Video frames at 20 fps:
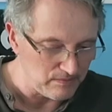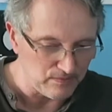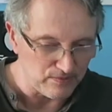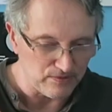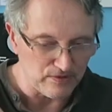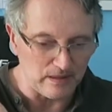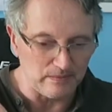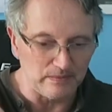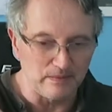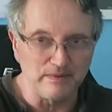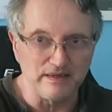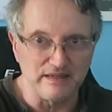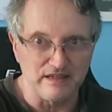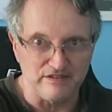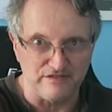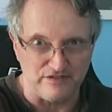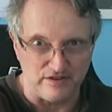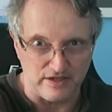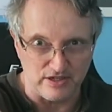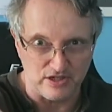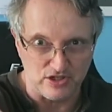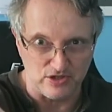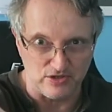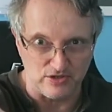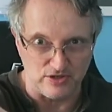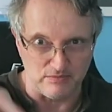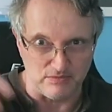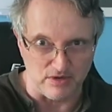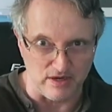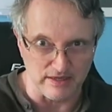Probably if I
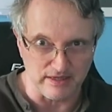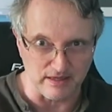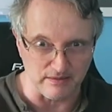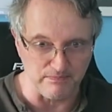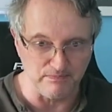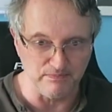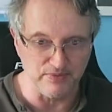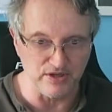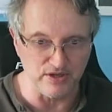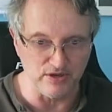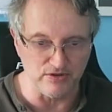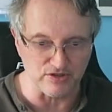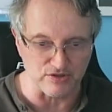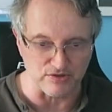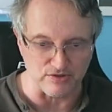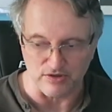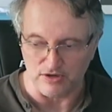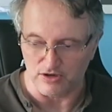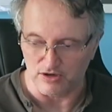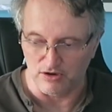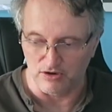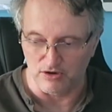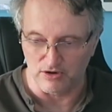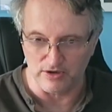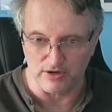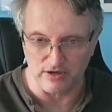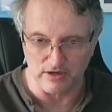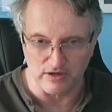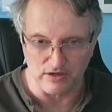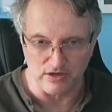turn my computer
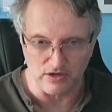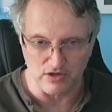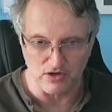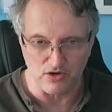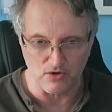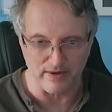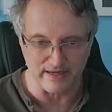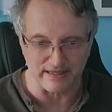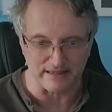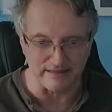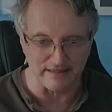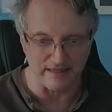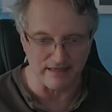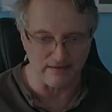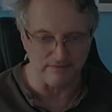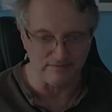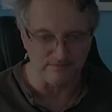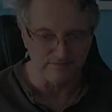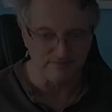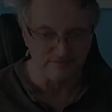on quickly.